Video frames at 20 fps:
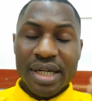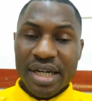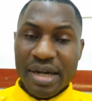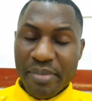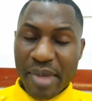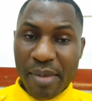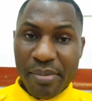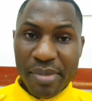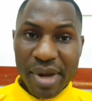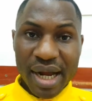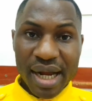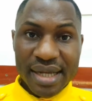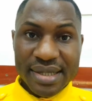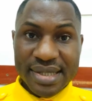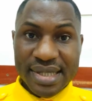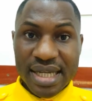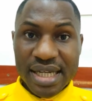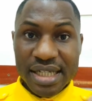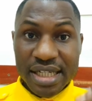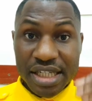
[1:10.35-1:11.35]
Remember, I
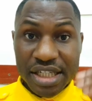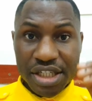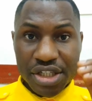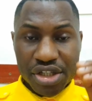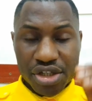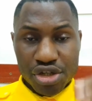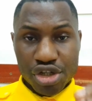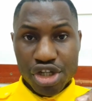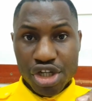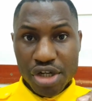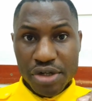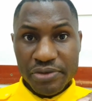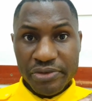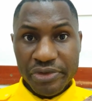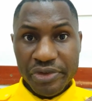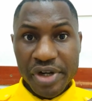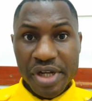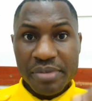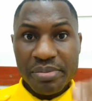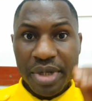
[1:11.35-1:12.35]
said it is tuition
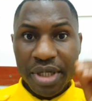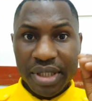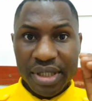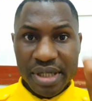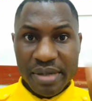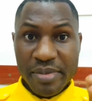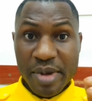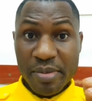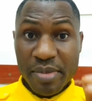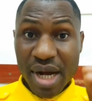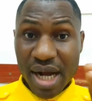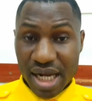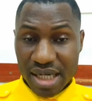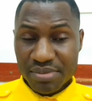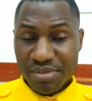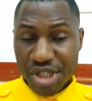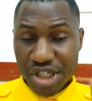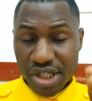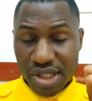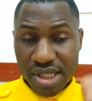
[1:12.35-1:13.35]
free, but remember,
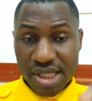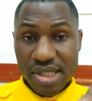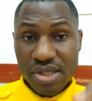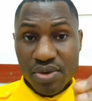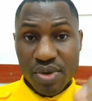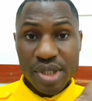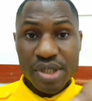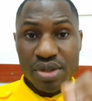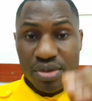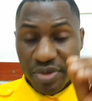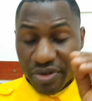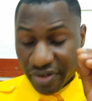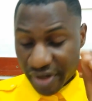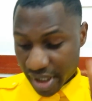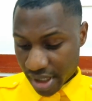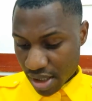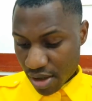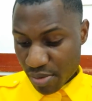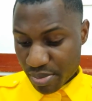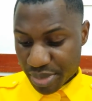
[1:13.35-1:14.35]
admissions is going to be
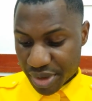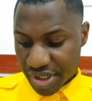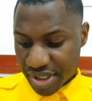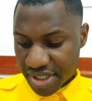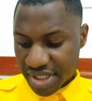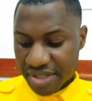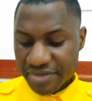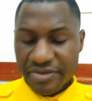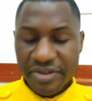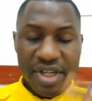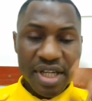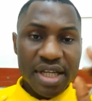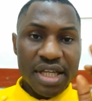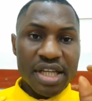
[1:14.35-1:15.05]
very competitive.